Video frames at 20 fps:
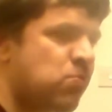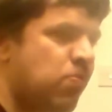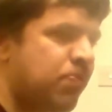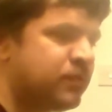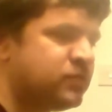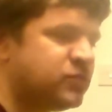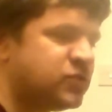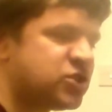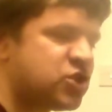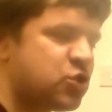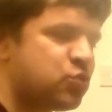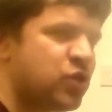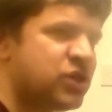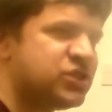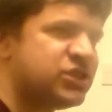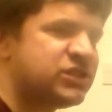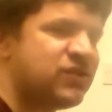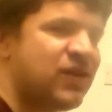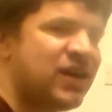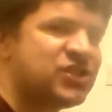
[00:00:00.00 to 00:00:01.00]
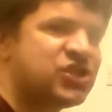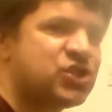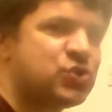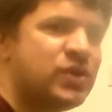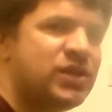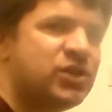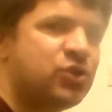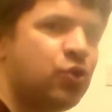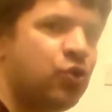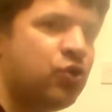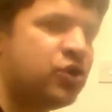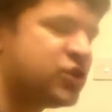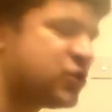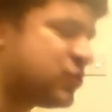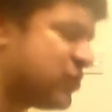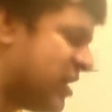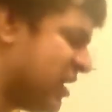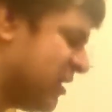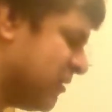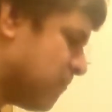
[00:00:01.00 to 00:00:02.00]
It's been a while since I've had sweet corn as
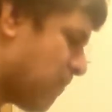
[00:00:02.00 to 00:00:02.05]
well.